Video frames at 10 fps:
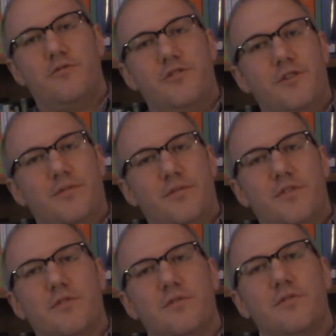she'll
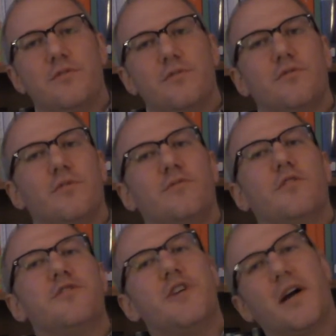still sort of
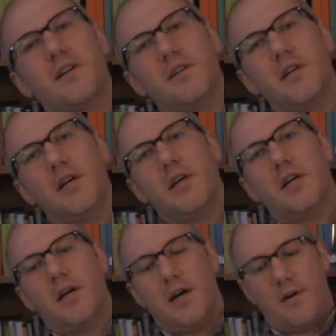reject
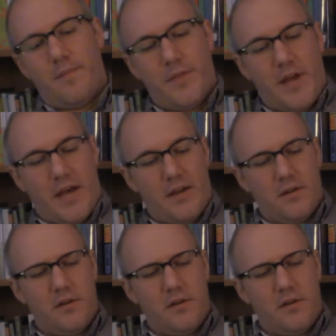that.